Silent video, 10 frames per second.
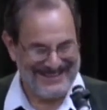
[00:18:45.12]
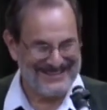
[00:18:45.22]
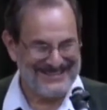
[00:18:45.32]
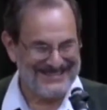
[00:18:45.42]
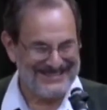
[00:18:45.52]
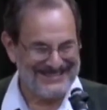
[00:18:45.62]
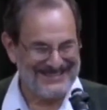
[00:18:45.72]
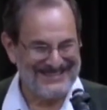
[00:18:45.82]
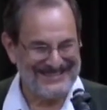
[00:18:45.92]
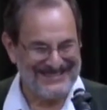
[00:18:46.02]
Not
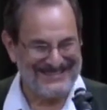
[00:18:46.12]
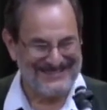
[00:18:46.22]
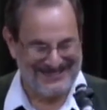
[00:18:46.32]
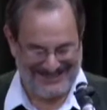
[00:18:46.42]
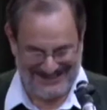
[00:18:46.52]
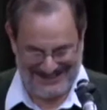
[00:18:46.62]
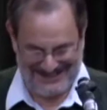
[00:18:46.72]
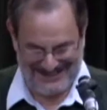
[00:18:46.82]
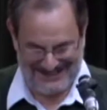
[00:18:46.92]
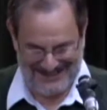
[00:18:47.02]
innocence, ignorance.
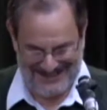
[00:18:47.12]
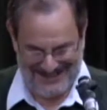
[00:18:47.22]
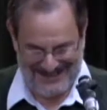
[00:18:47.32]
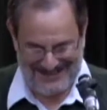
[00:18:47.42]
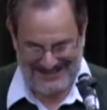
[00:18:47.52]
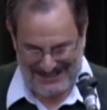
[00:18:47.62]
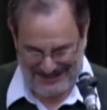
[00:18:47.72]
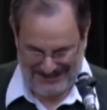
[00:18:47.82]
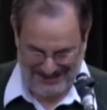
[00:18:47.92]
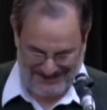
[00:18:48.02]

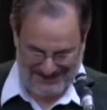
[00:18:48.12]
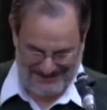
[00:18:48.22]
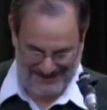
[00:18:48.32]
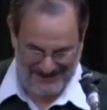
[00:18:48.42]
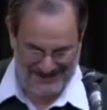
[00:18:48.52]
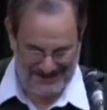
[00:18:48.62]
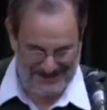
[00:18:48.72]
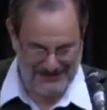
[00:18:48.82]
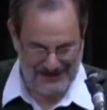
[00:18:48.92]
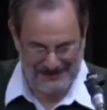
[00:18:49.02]
Slave ships,
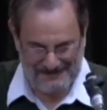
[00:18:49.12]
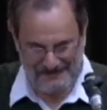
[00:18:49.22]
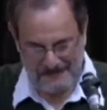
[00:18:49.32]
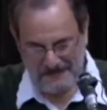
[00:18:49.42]
Lucille's poem.